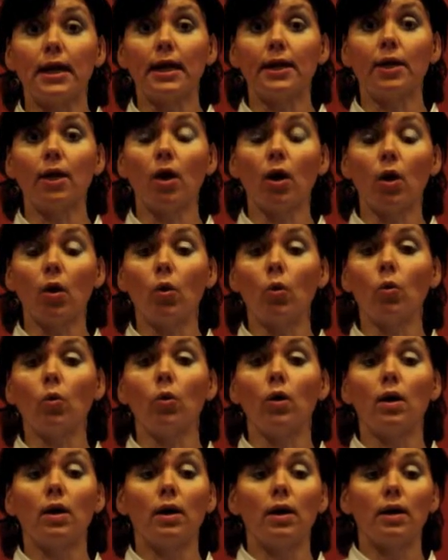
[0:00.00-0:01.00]
are
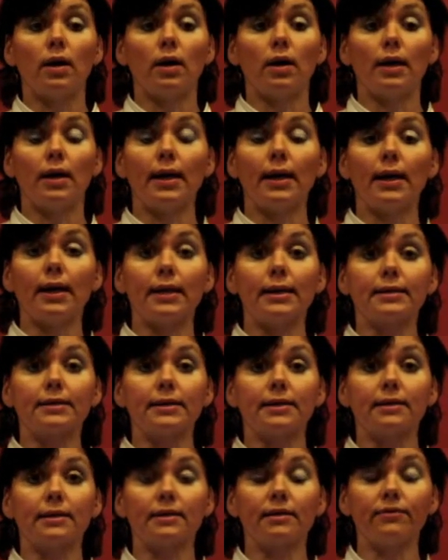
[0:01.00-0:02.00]
no
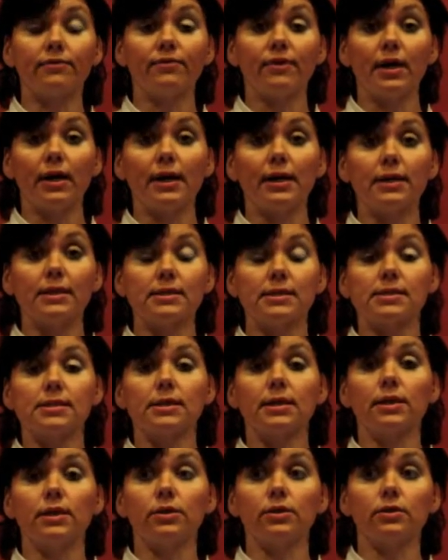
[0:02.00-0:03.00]
electrical wires
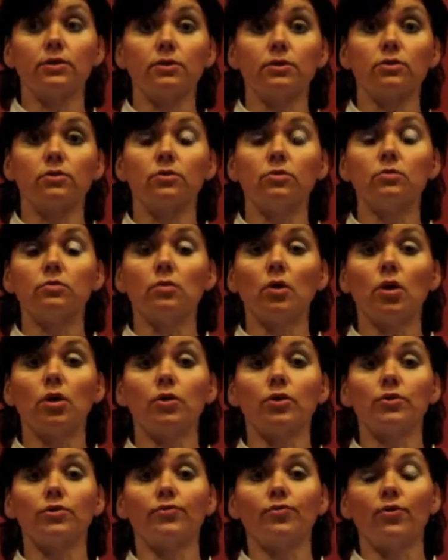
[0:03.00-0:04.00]
in the room,
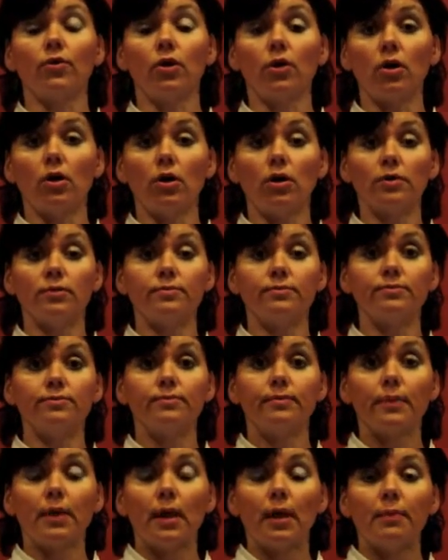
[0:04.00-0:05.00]
on the floor.
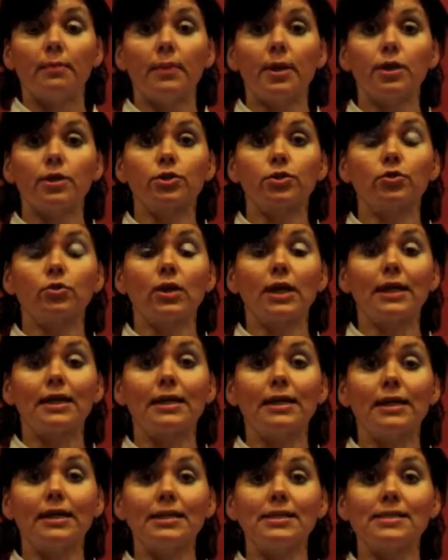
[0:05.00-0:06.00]
Make sure
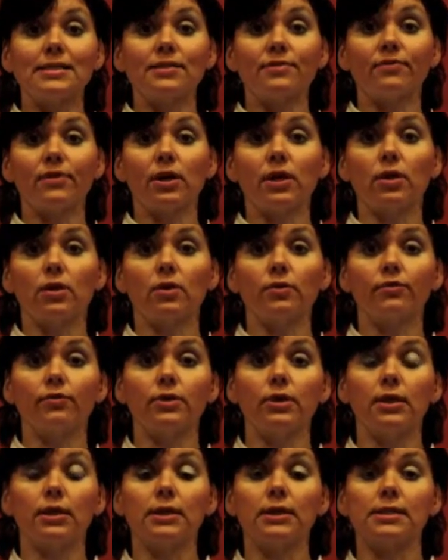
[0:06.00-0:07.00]
at least one of
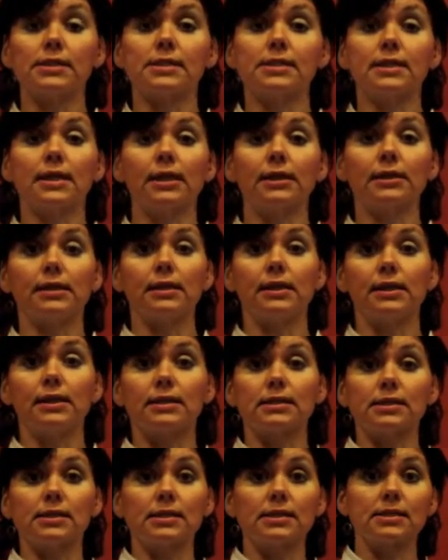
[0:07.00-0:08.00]
the side
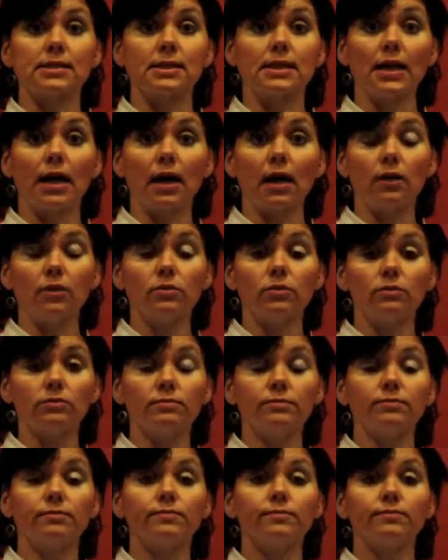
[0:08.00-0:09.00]
rails is down
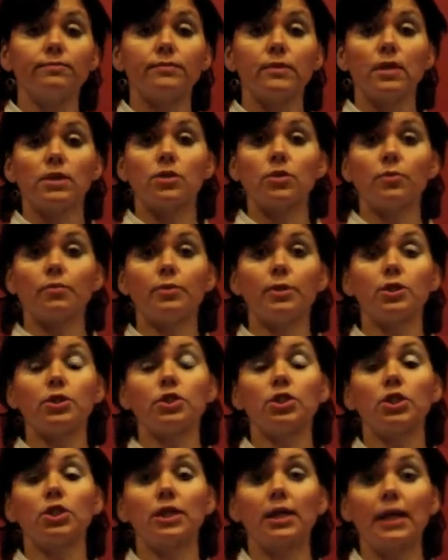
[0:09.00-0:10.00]
so
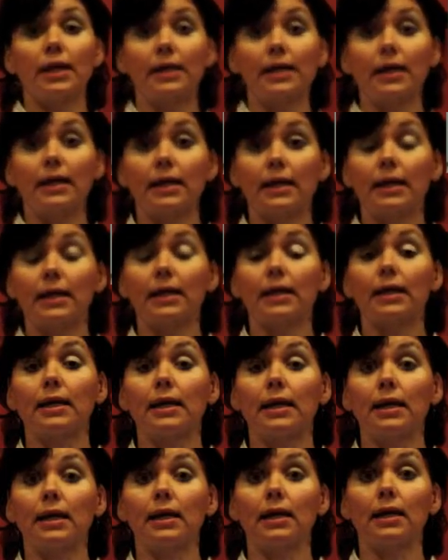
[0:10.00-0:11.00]
patient
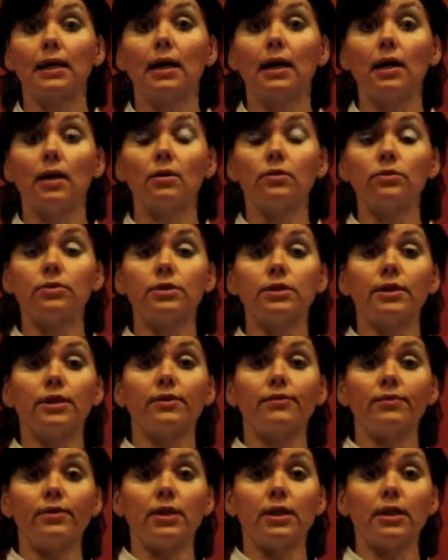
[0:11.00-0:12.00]
can get out
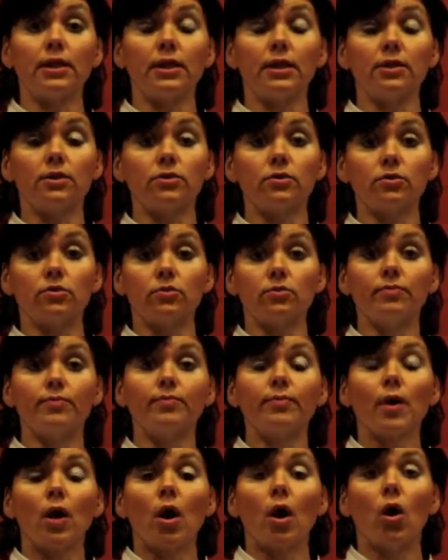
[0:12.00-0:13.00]
if they need to,
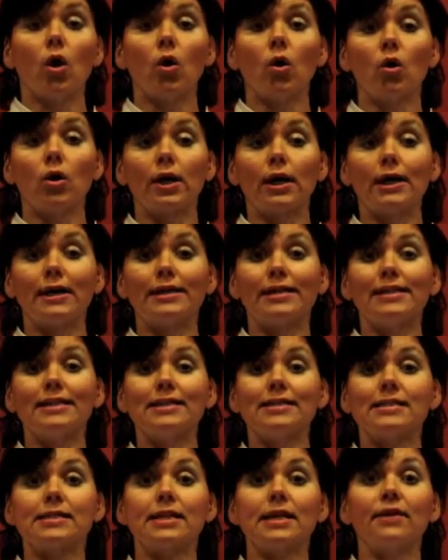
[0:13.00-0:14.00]
or at
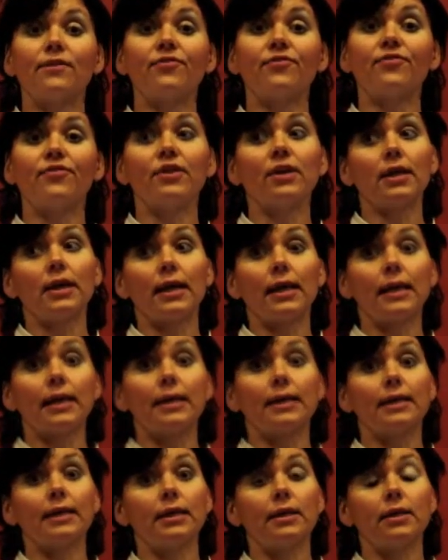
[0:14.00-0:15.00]
least they feel
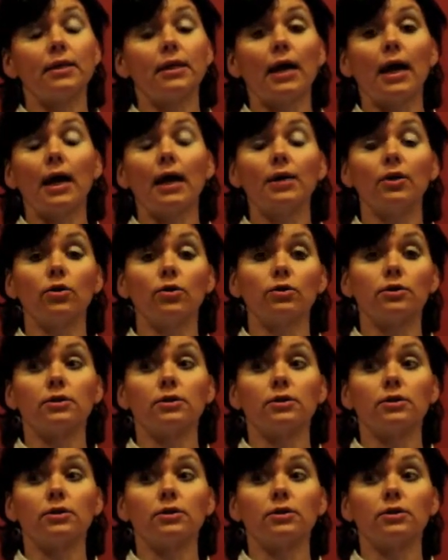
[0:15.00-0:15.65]
like they are